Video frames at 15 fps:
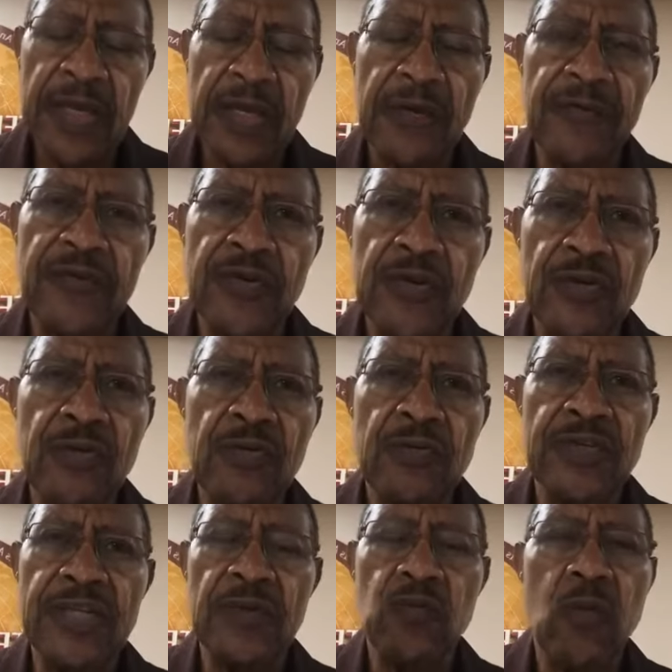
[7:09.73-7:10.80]
if you
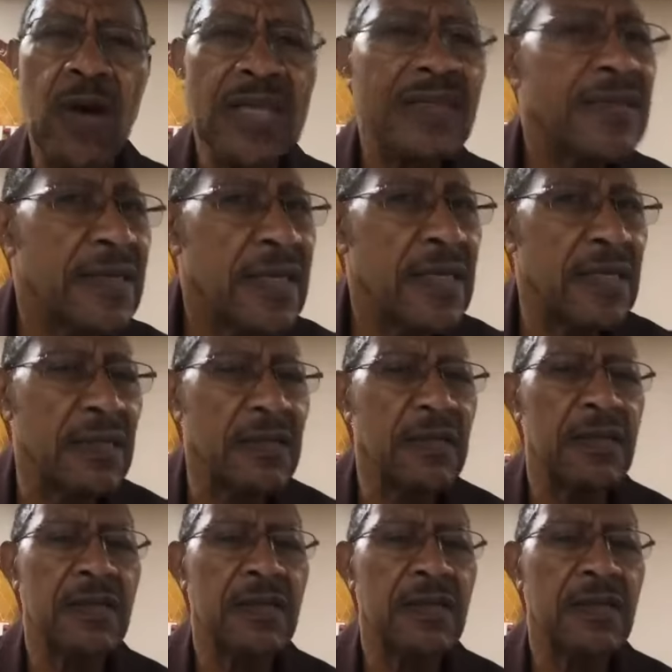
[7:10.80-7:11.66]
did one thing,